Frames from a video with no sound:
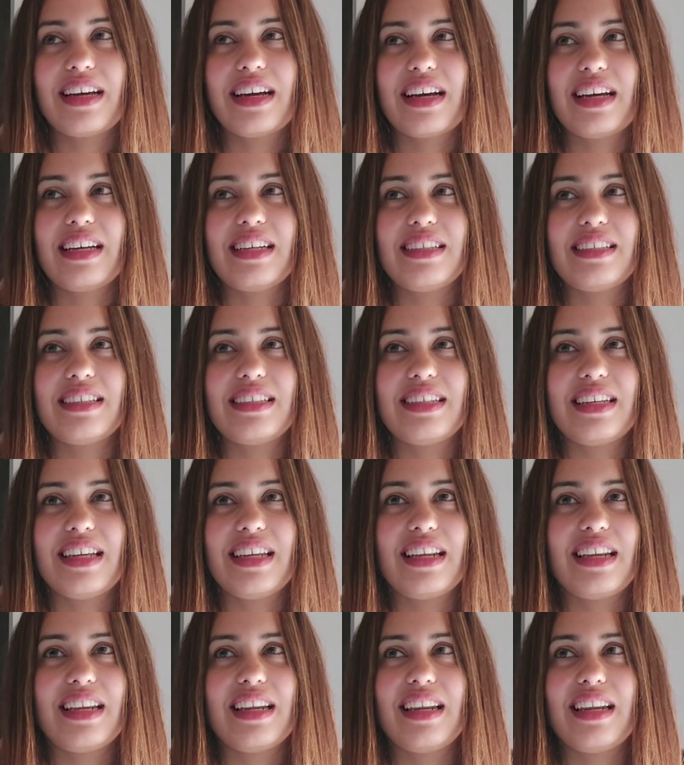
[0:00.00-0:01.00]
because
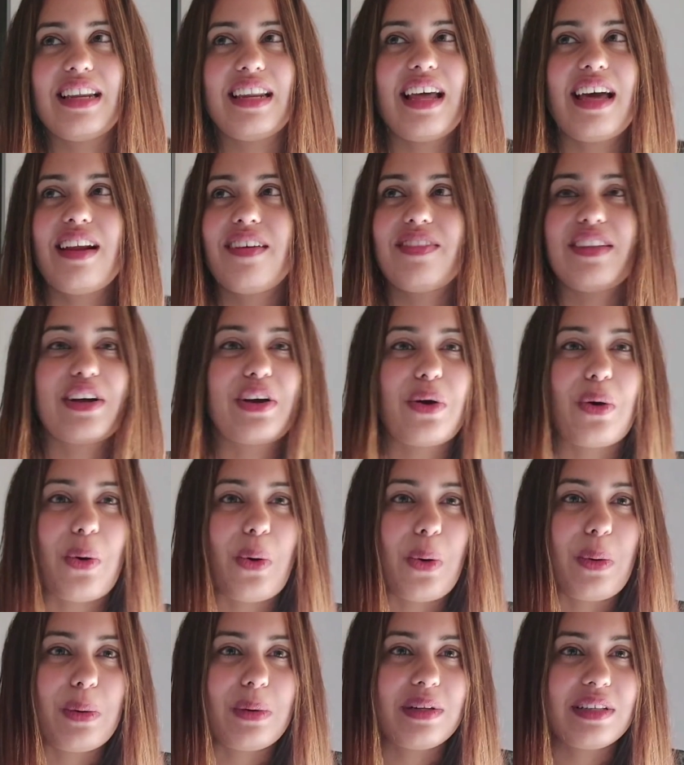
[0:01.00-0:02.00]
none of the
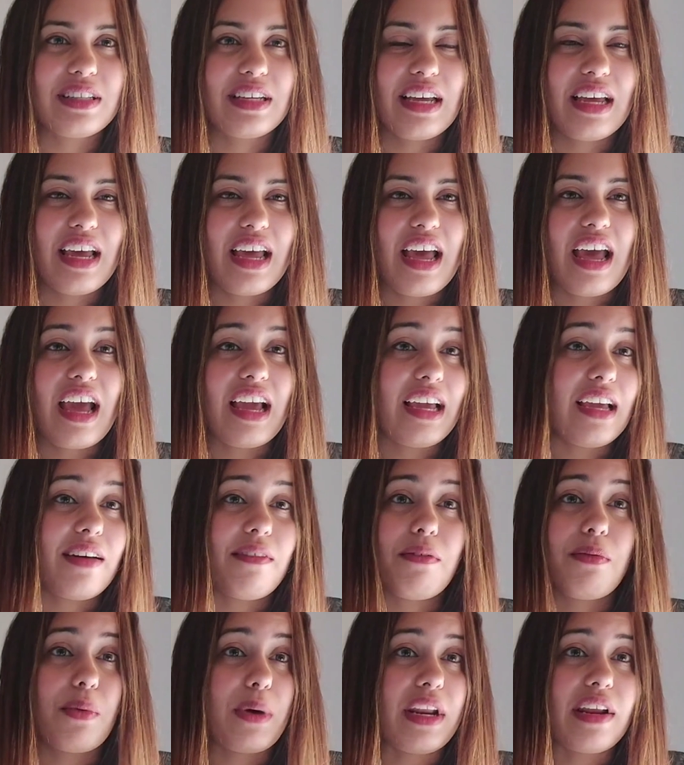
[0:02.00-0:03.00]
cold,
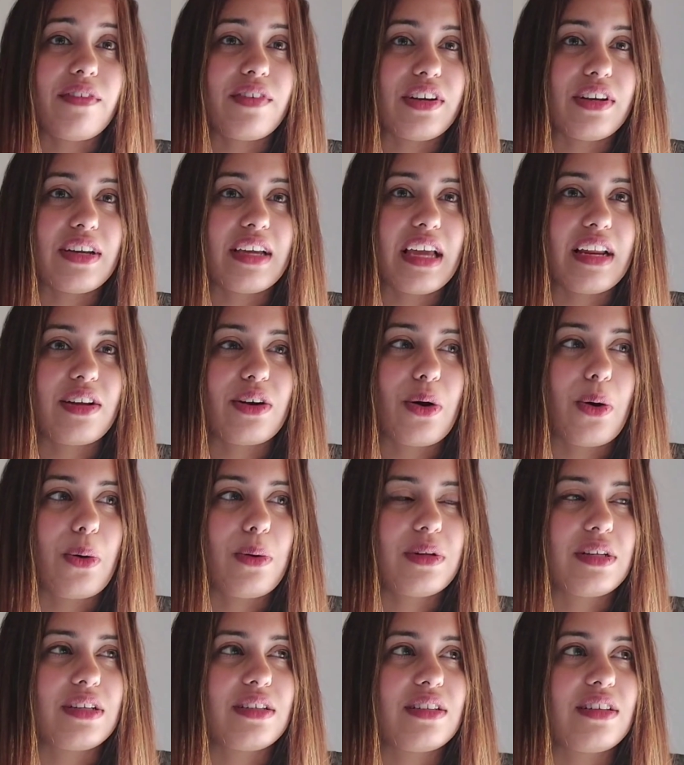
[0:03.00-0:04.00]
whenever you get
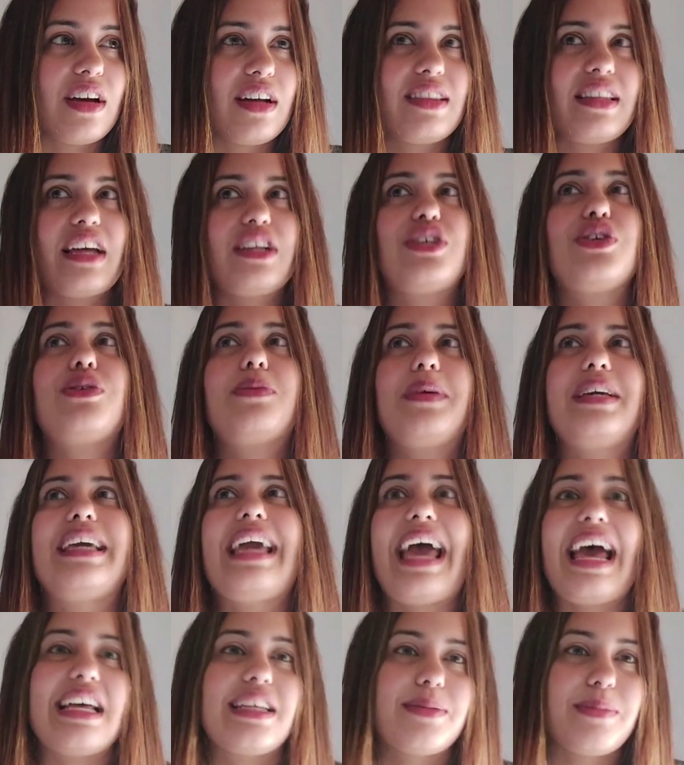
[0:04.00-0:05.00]
cold, it's not that you'll be
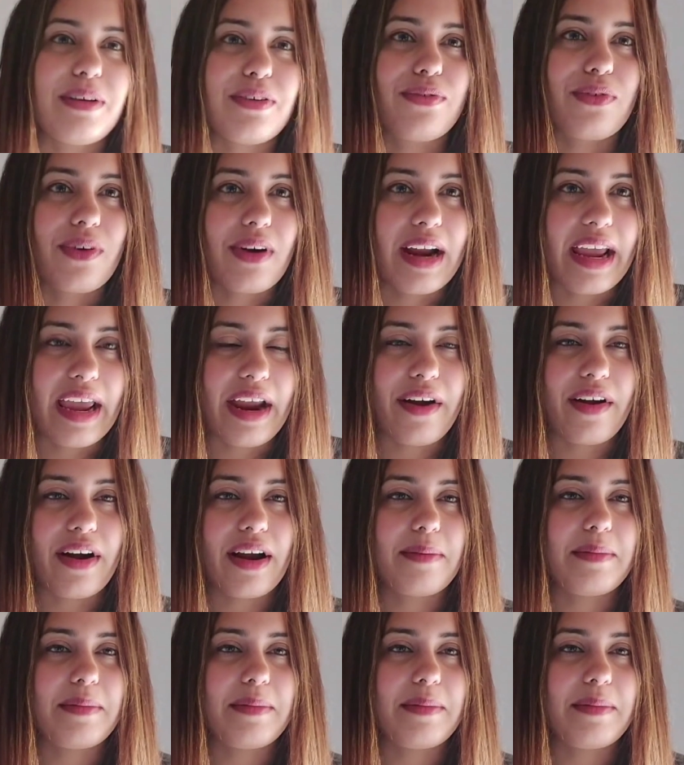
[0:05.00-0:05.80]
gasping for air.